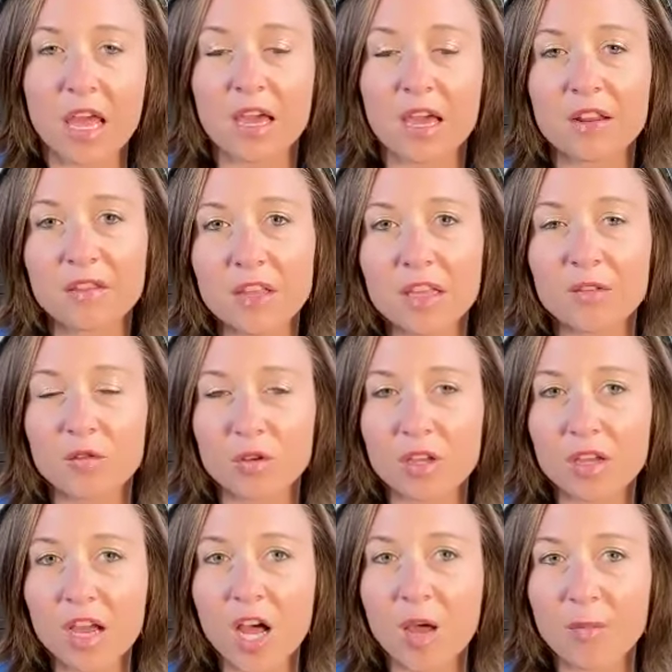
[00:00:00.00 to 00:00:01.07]
And I think if you can
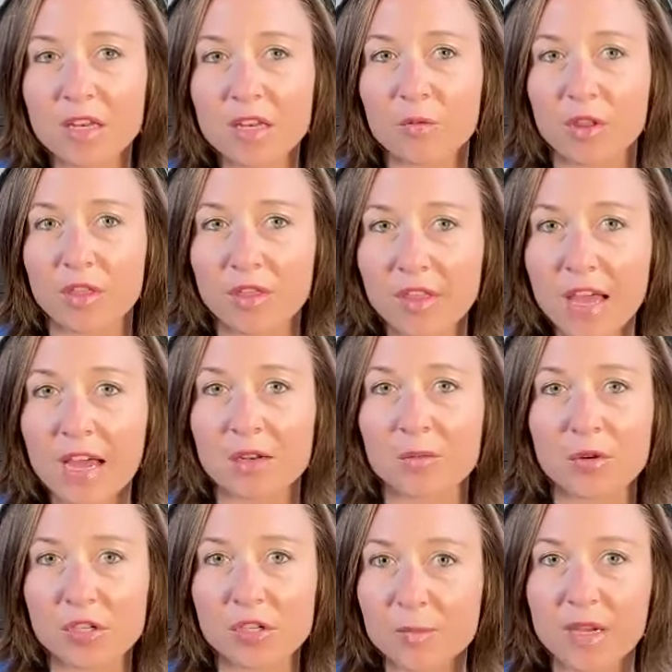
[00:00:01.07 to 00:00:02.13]
come at it with that
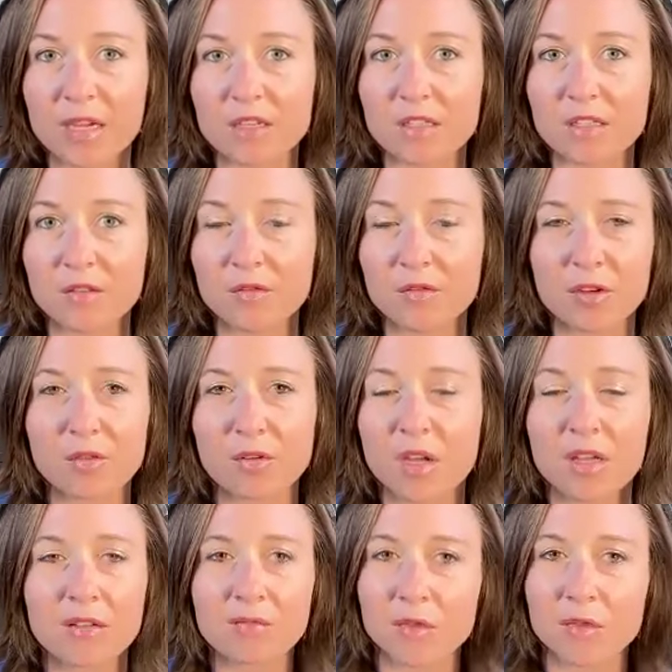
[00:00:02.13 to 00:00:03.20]
perspective,
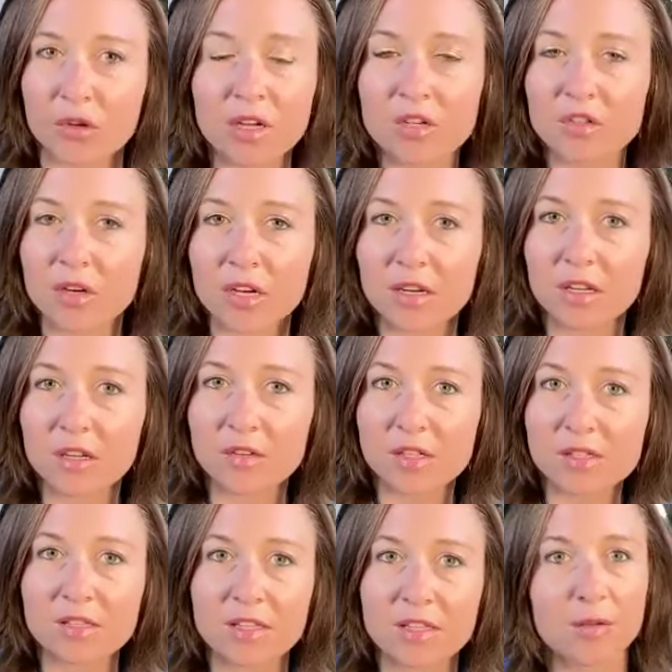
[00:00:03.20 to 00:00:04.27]
you're not trying to
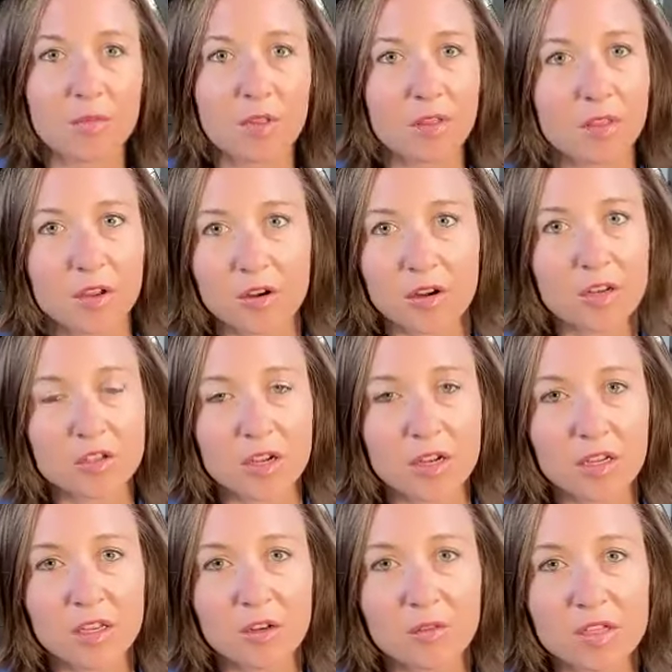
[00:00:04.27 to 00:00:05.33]
convince them. They're not trying
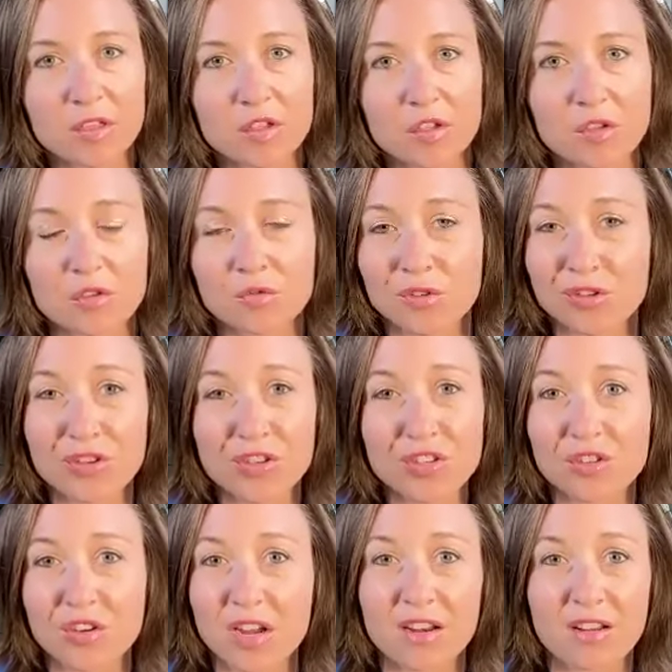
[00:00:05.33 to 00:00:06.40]
to convince you. You're just
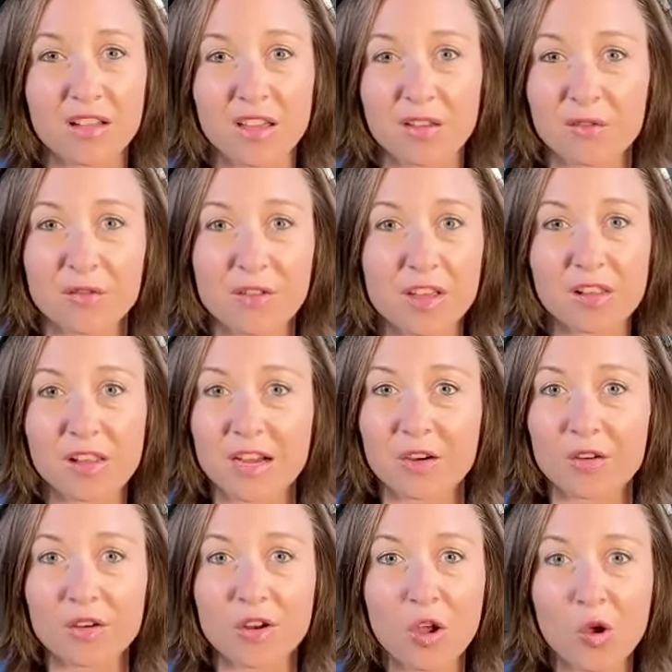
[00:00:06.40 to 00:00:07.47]
trying to like feel
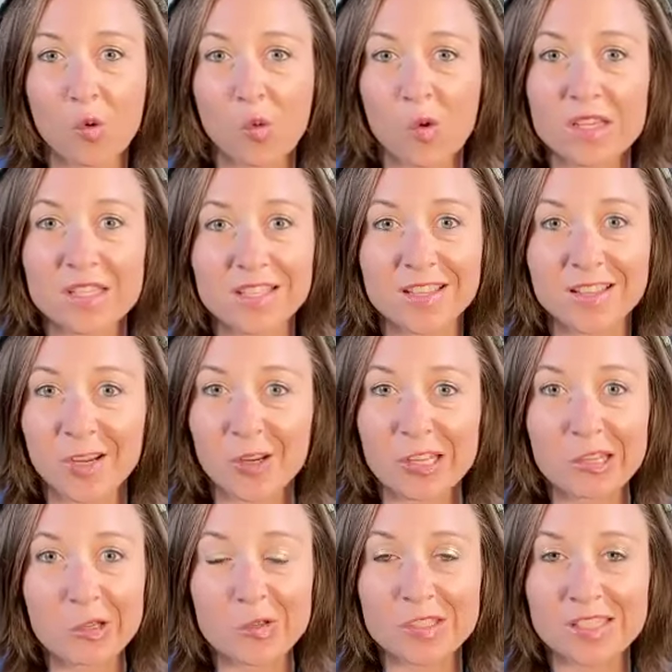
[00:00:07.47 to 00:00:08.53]
out what's in their
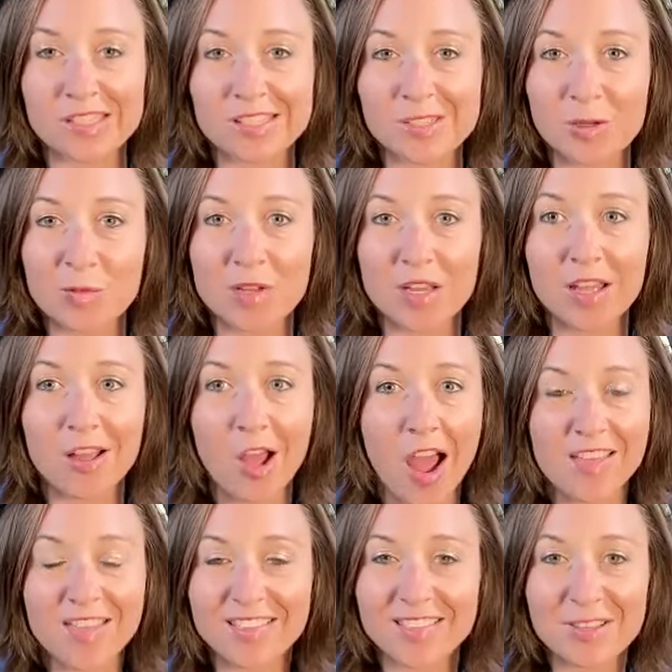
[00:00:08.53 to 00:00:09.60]
ecosystem.
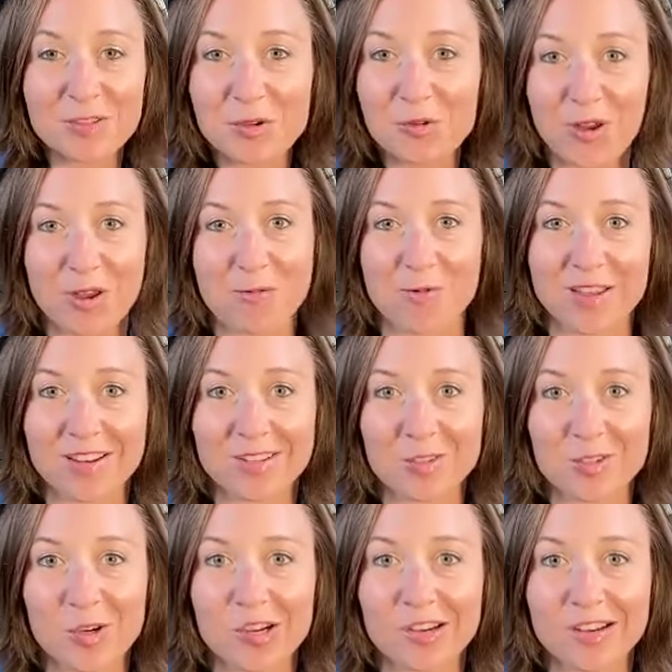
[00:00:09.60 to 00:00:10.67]
I think that's a great way to
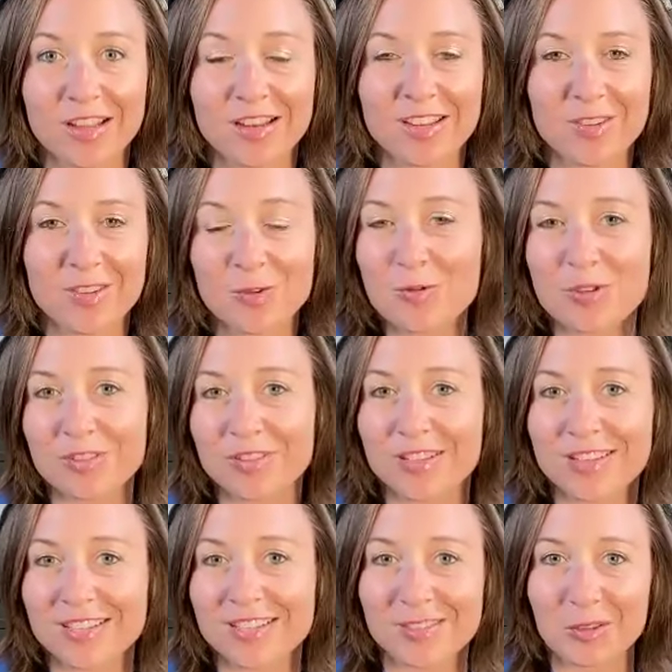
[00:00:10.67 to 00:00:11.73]
start. And it usually
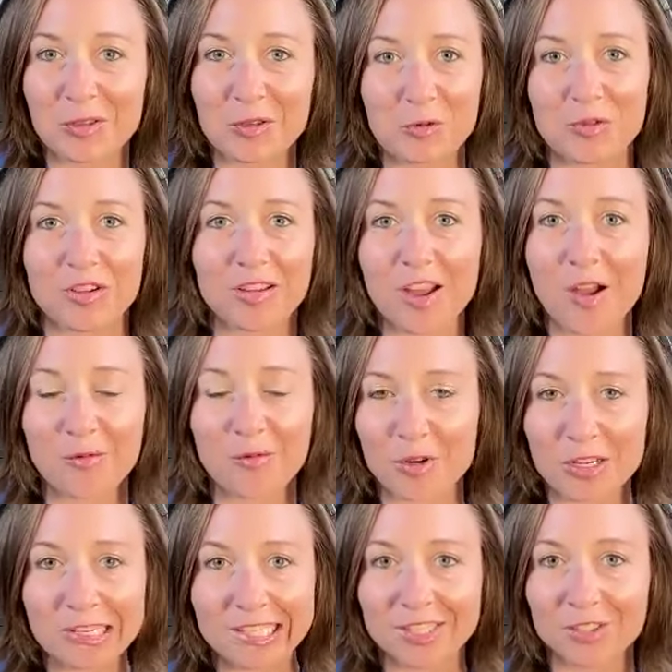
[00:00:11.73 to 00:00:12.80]
doesn't lead to a
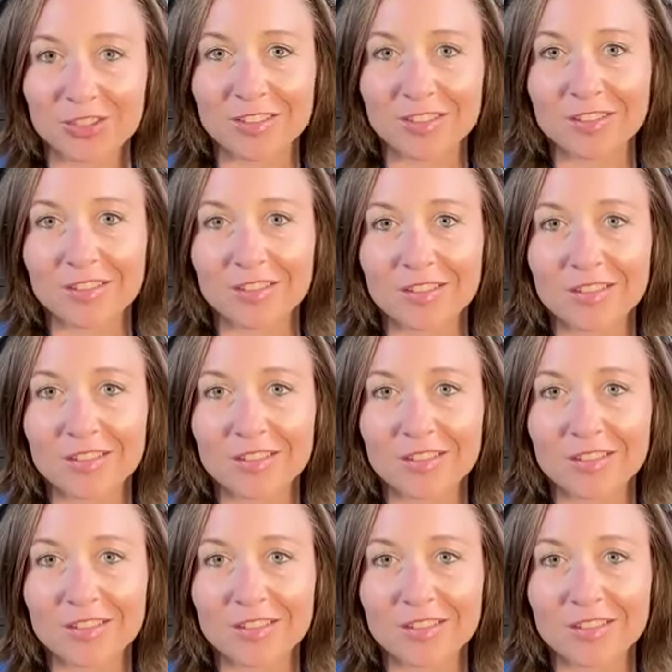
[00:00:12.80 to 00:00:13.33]
confrontation.